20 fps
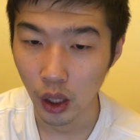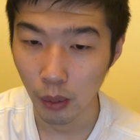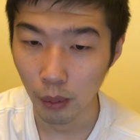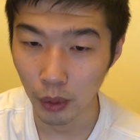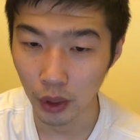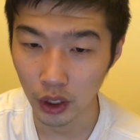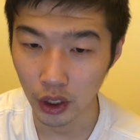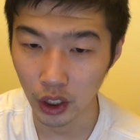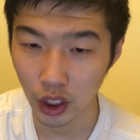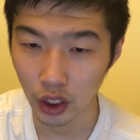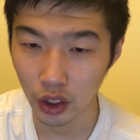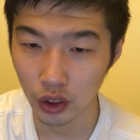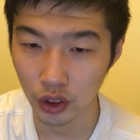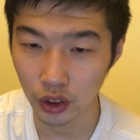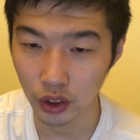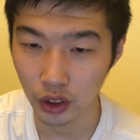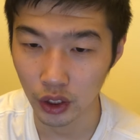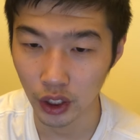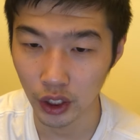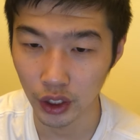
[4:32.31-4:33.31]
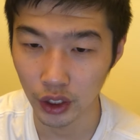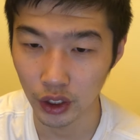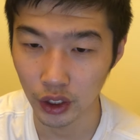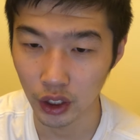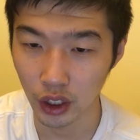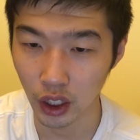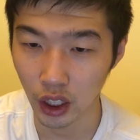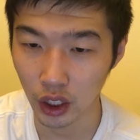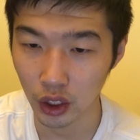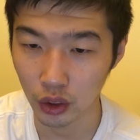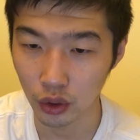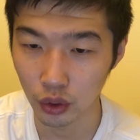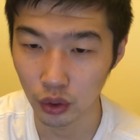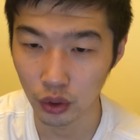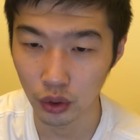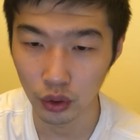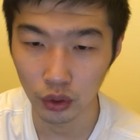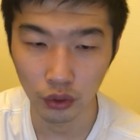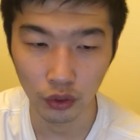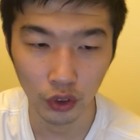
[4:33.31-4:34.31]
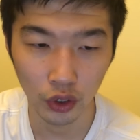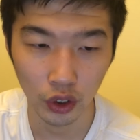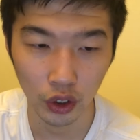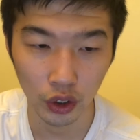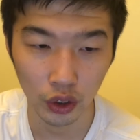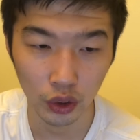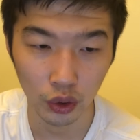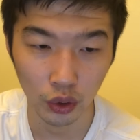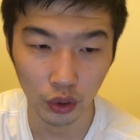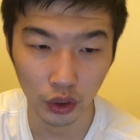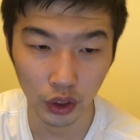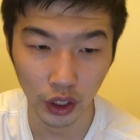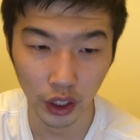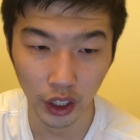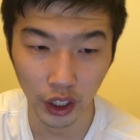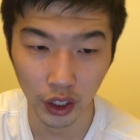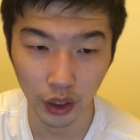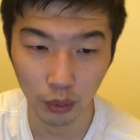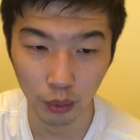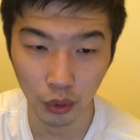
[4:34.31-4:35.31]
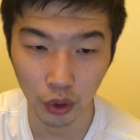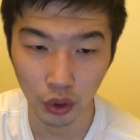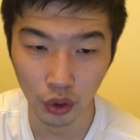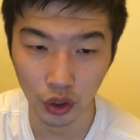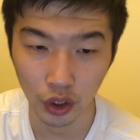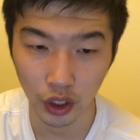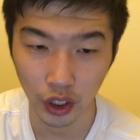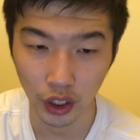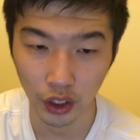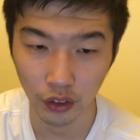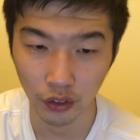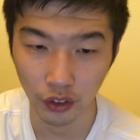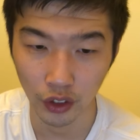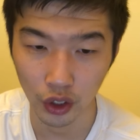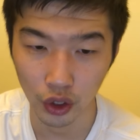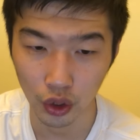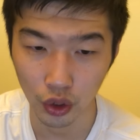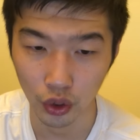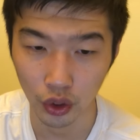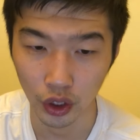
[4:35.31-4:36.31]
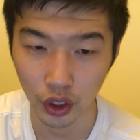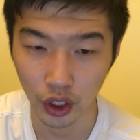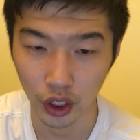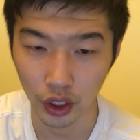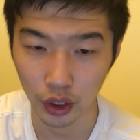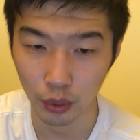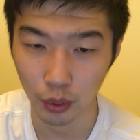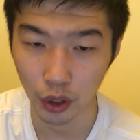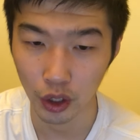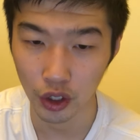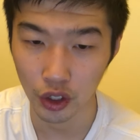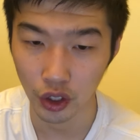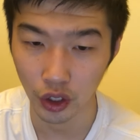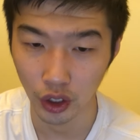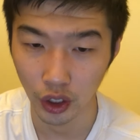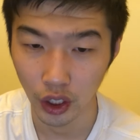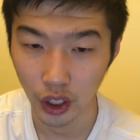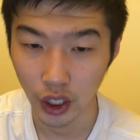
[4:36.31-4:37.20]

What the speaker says: Banaras and Lucknow, focus on the hand motion and facial expression.